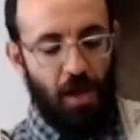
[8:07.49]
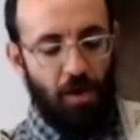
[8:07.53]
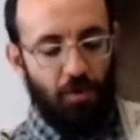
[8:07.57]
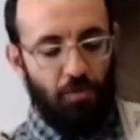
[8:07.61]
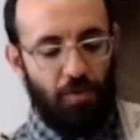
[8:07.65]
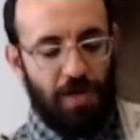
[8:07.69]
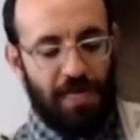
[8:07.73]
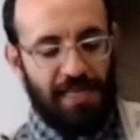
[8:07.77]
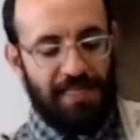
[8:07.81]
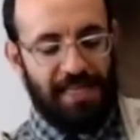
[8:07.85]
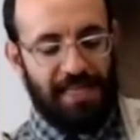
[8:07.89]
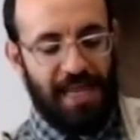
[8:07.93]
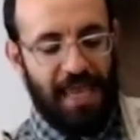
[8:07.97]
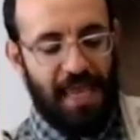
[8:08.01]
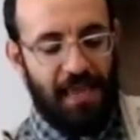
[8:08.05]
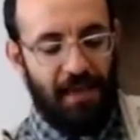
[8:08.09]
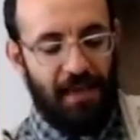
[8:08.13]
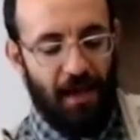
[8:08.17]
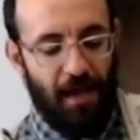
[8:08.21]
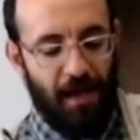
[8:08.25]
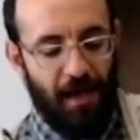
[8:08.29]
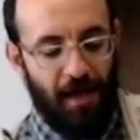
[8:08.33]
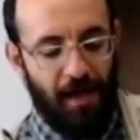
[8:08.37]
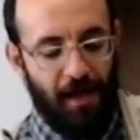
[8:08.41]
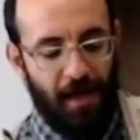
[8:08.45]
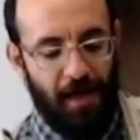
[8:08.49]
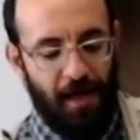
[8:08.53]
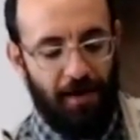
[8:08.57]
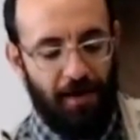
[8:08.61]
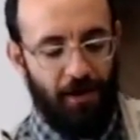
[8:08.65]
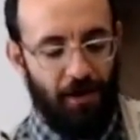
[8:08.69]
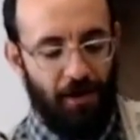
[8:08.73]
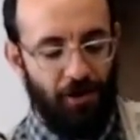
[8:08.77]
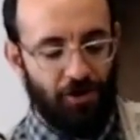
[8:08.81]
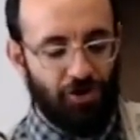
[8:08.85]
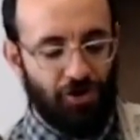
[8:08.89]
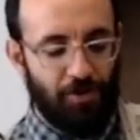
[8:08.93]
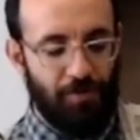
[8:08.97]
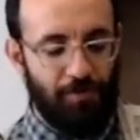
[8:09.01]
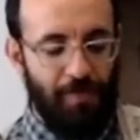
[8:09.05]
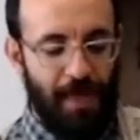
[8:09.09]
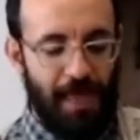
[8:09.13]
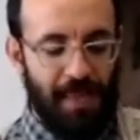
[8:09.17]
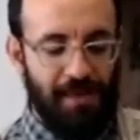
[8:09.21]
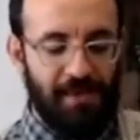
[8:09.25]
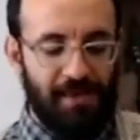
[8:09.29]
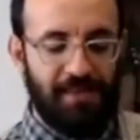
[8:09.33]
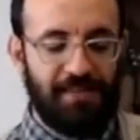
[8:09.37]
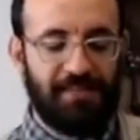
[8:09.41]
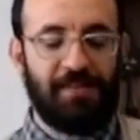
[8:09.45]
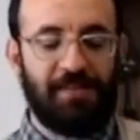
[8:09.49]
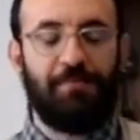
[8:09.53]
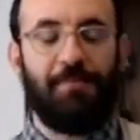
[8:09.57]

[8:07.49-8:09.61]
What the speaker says: we take on a tremendous